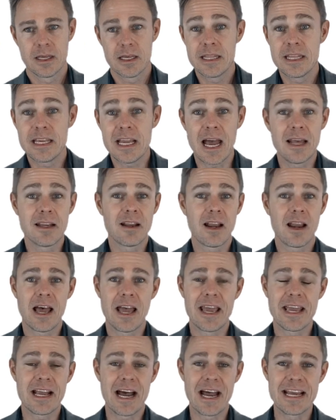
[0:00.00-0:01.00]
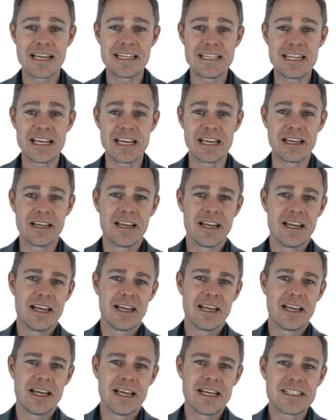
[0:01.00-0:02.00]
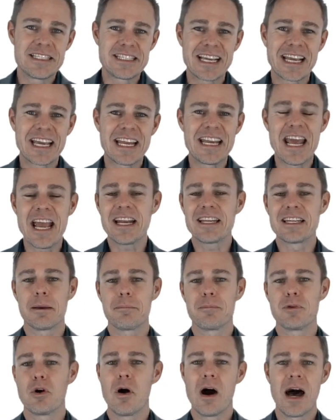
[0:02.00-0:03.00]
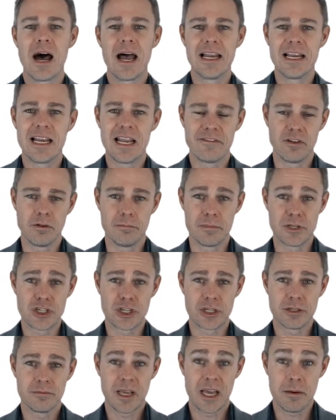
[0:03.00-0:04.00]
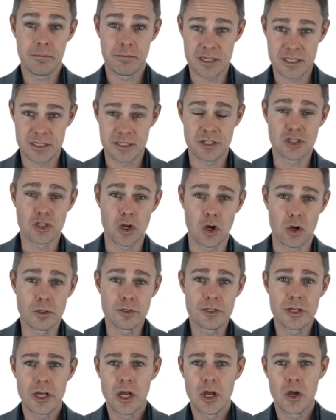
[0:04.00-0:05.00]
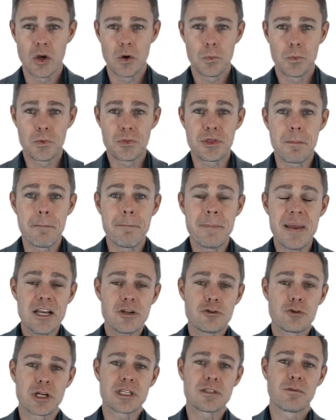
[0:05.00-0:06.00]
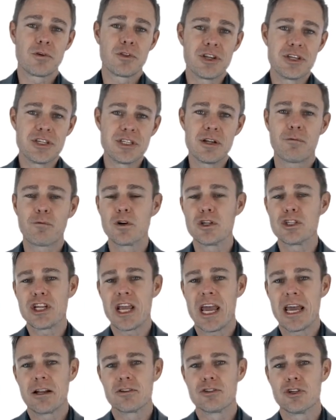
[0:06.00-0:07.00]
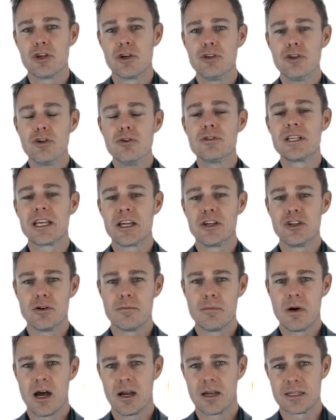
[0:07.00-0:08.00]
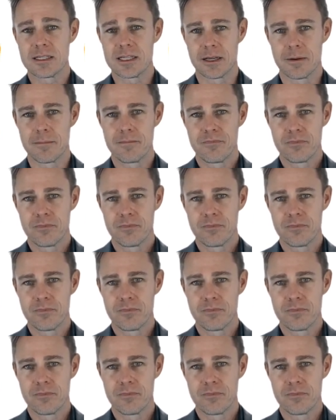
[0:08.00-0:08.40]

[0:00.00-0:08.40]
The underlying idea is to connect up your higher level mission and business goals with the metrics for the different channels you're using in your marketing.